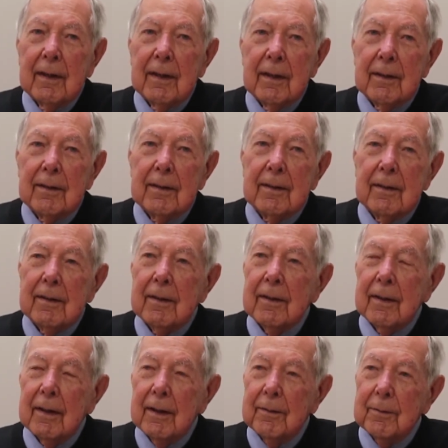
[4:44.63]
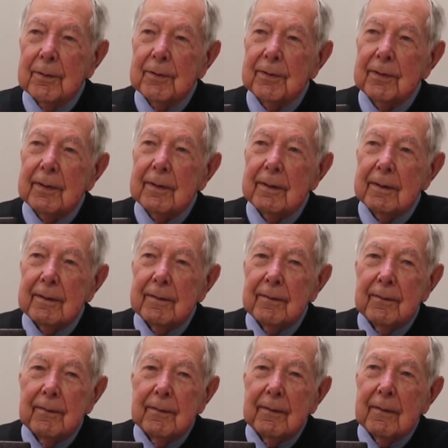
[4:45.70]
and that was,
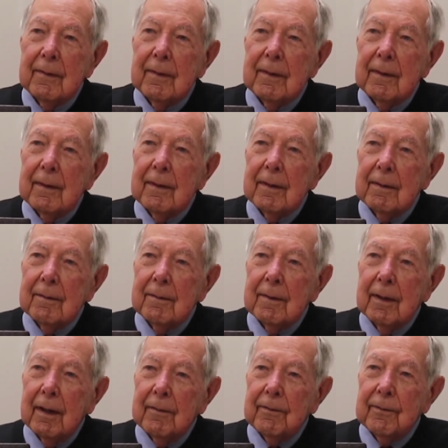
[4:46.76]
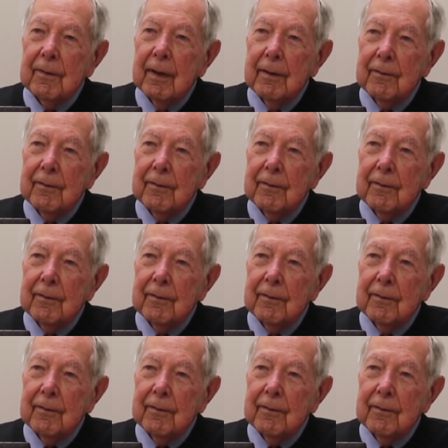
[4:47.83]
I've,